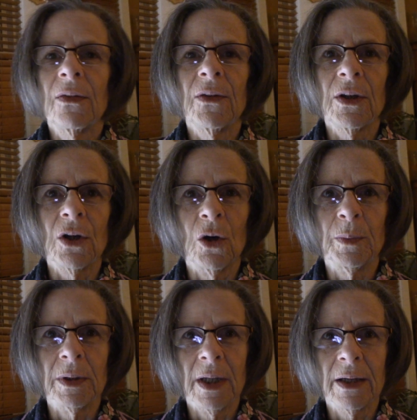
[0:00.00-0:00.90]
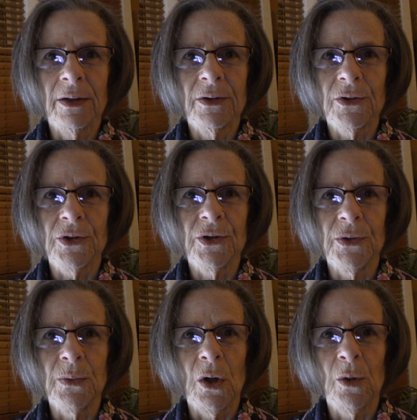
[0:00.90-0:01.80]
The open letter
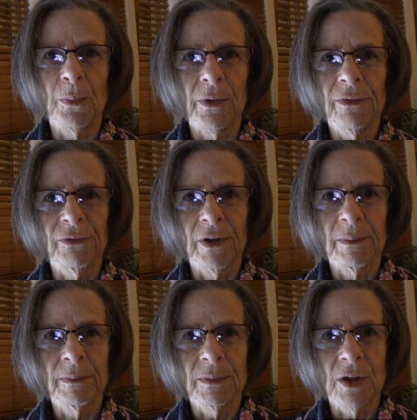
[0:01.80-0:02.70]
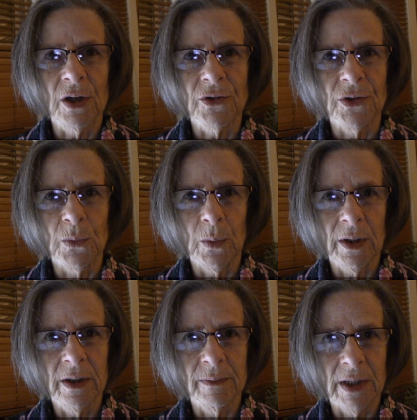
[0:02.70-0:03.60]
to Oprah from Dr.
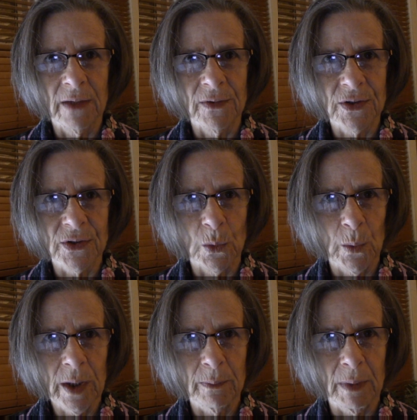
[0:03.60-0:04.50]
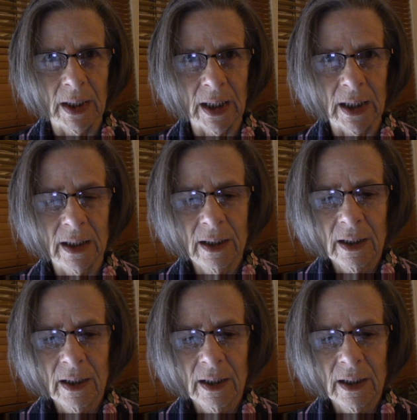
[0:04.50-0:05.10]
William Davis, the wheat belly